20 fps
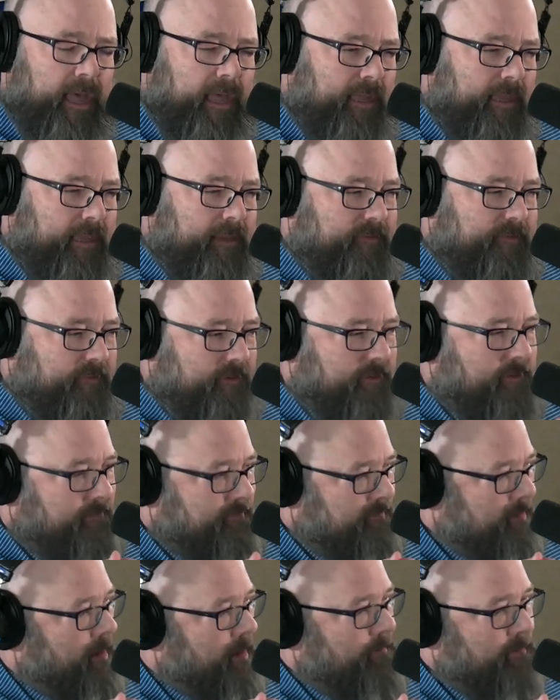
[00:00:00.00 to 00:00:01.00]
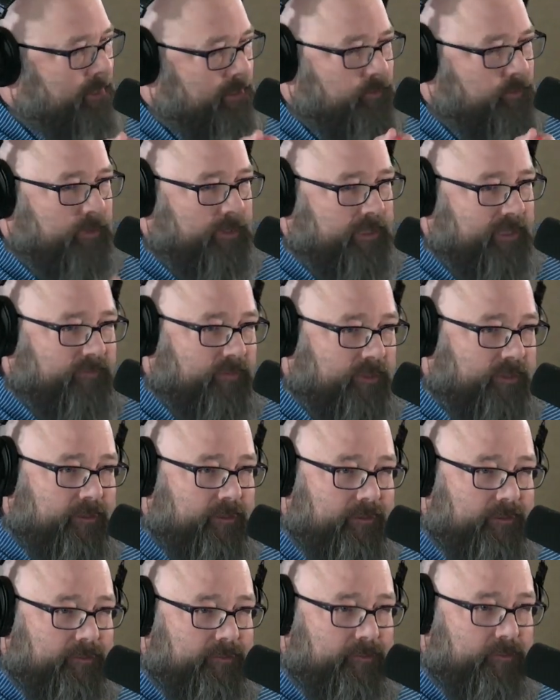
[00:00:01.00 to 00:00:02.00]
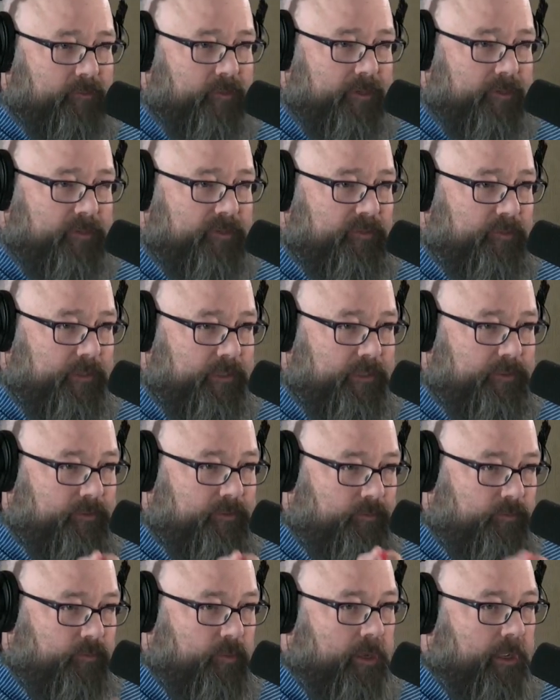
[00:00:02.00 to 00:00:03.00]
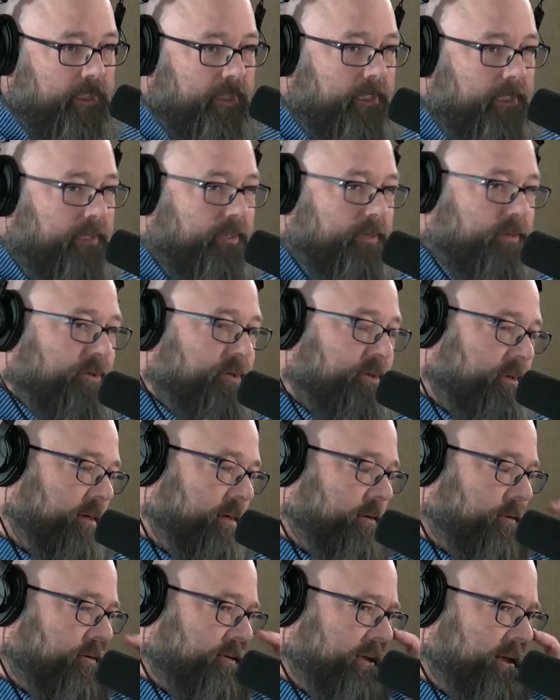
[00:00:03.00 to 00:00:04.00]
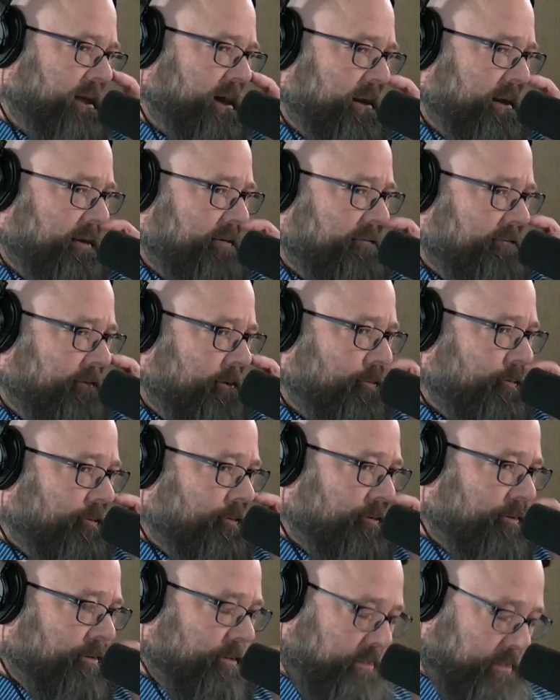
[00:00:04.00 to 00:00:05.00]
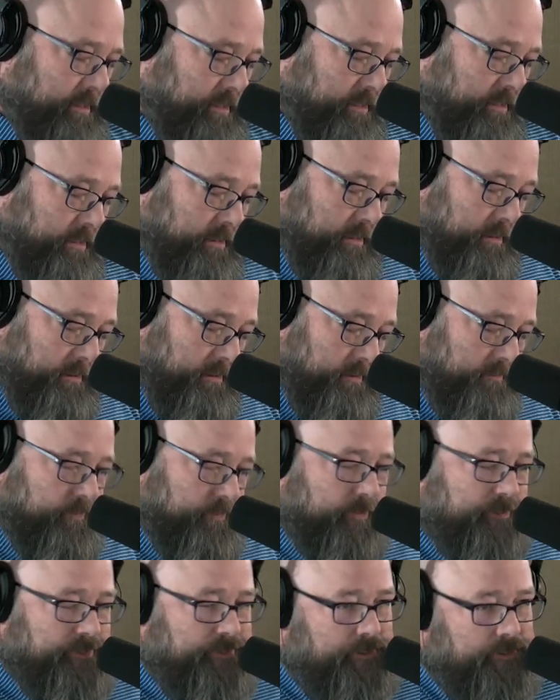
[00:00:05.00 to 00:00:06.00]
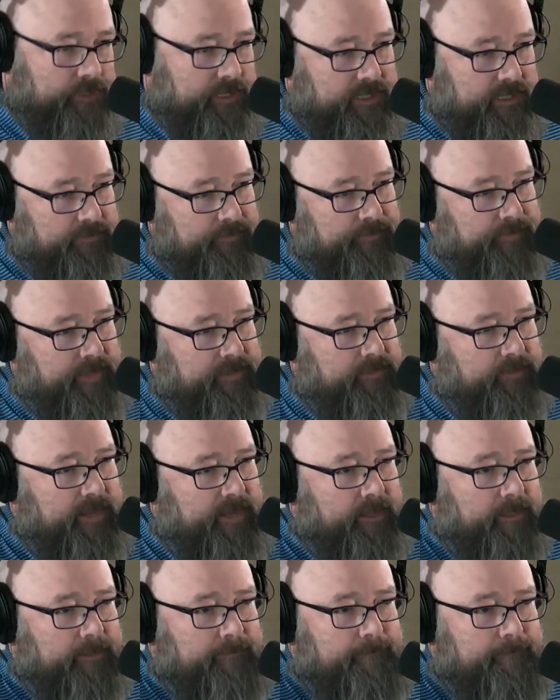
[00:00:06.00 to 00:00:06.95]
So you stop me and you want to give me the 2-minute speech. Why should Haralson County voters punch your name at the ballot?